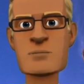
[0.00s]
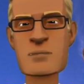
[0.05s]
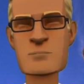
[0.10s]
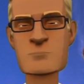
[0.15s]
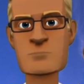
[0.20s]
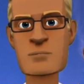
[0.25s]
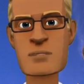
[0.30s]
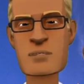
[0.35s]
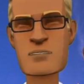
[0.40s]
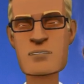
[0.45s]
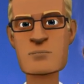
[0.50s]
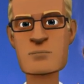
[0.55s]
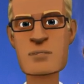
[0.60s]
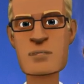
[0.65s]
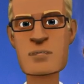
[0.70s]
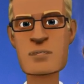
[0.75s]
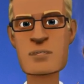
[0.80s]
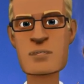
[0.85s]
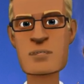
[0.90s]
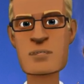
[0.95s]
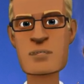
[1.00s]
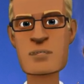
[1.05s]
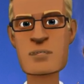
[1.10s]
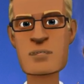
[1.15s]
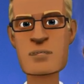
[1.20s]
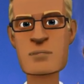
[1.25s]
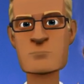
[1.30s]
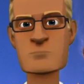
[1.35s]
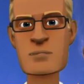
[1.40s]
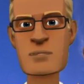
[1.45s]
and that's why
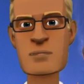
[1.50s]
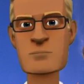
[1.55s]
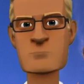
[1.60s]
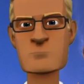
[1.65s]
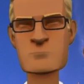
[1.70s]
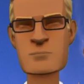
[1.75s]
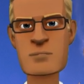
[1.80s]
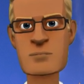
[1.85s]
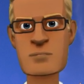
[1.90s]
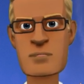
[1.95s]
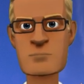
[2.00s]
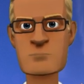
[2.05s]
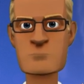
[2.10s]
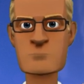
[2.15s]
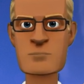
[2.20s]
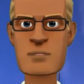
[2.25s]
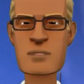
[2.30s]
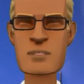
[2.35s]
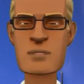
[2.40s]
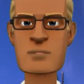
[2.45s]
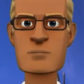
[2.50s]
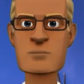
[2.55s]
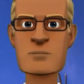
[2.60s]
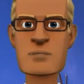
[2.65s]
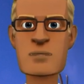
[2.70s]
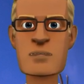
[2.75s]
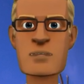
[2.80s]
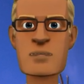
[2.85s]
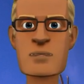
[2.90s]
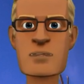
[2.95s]
they're uh, referred to as the
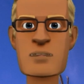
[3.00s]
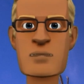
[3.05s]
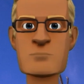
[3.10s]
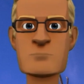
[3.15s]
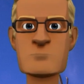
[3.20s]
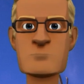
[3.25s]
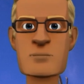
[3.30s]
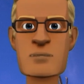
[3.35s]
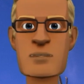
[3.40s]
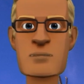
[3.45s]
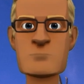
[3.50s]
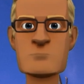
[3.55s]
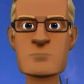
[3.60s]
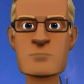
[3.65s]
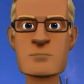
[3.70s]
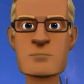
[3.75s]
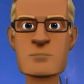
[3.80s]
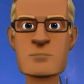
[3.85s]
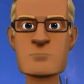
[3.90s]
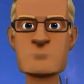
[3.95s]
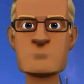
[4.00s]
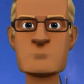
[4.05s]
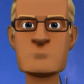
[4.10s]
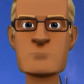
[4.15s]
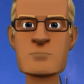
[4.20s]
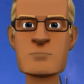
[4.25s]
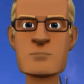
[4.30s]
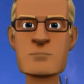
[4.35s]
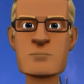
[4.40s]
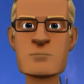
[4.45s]
Abrahamic
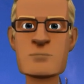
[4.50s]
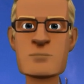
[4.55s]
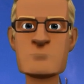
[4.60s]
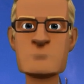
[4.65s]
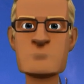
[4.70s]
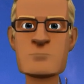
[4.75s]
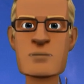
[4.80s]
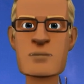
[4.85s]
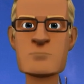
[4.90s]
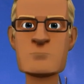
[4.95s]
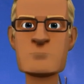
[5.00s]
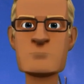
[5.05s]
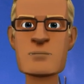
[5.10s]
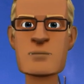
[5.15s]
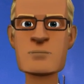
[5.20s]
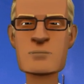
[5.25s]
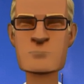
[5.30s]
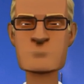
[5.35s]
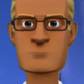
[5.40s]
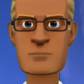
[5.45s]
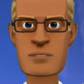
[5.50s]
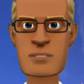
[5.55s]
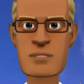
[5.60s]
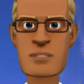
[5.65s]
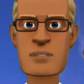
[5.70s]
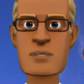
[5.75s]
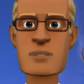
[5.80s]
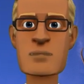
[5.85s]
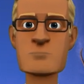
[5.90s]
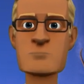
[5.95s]
covenant. It's a promise with
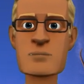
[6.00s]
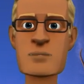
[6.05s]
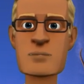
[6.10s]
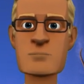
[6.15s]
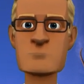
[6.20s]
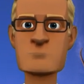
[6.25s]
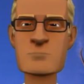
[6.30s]
Abraham.